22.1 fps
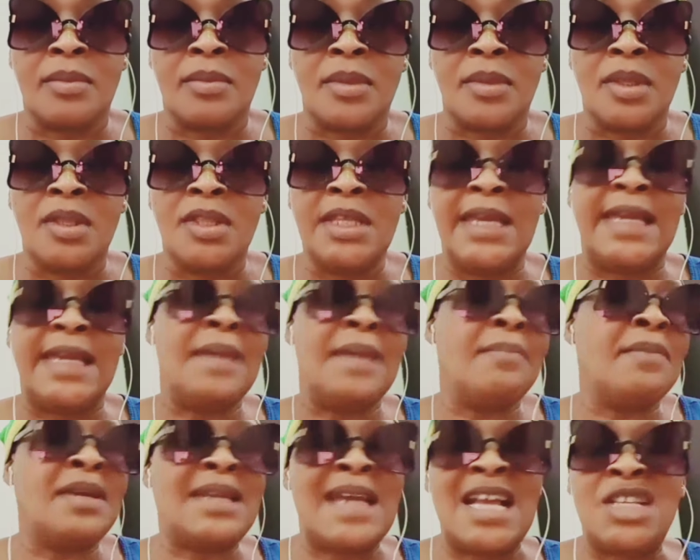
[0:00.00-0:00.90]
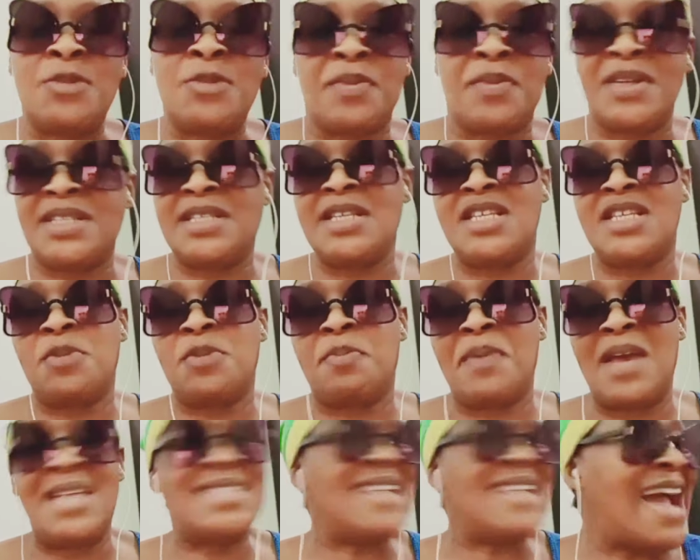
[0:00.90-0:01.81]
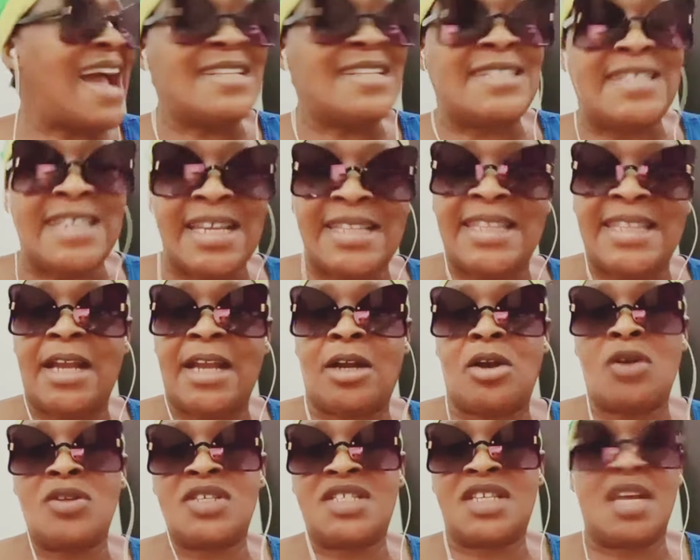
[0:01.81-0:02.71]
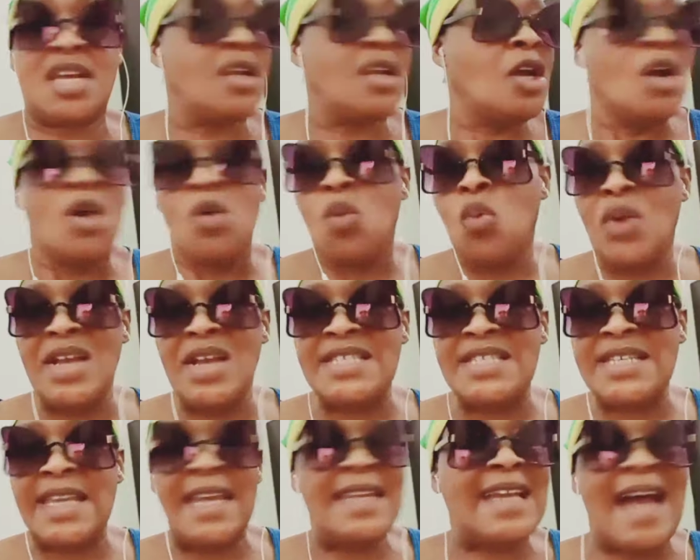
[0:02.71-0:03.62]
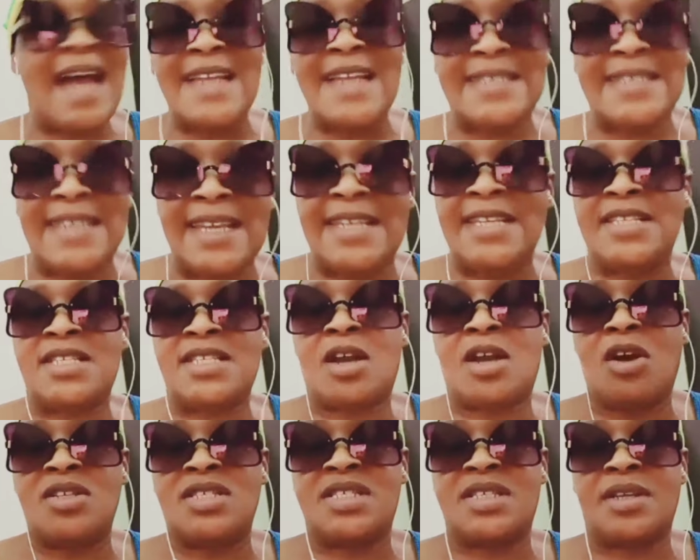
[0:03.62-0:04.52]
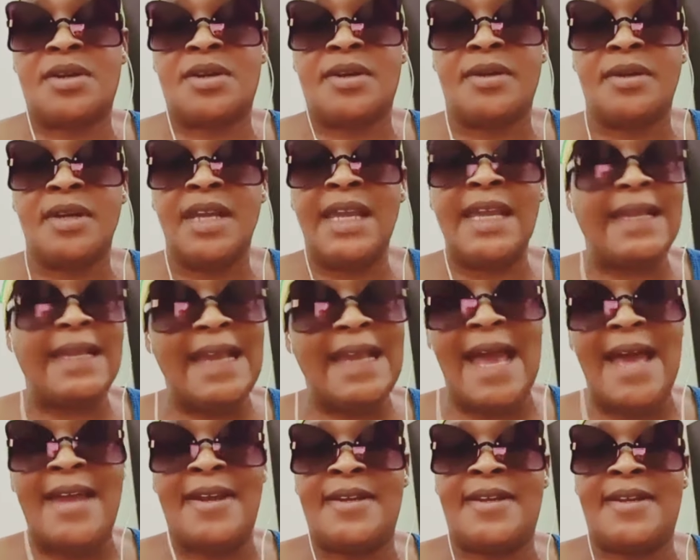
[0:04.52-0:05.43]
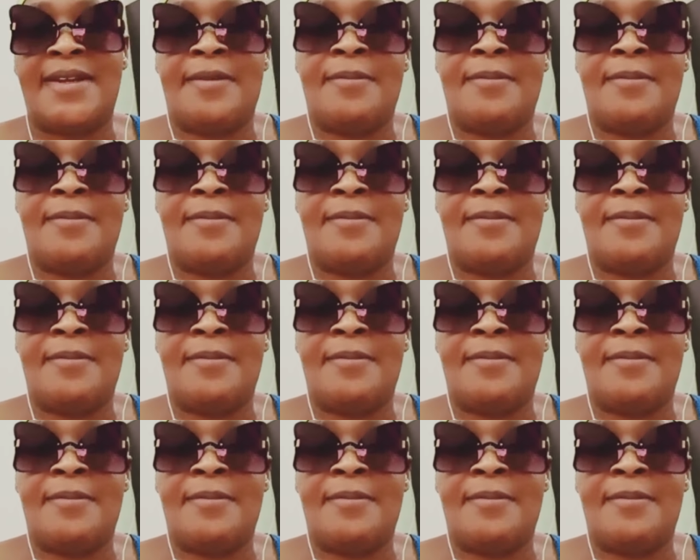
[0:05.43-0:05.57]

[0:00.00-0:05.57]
Nicki Minaj, Britney Spears, I did their concert. Wizkid, I did his concert in Canada.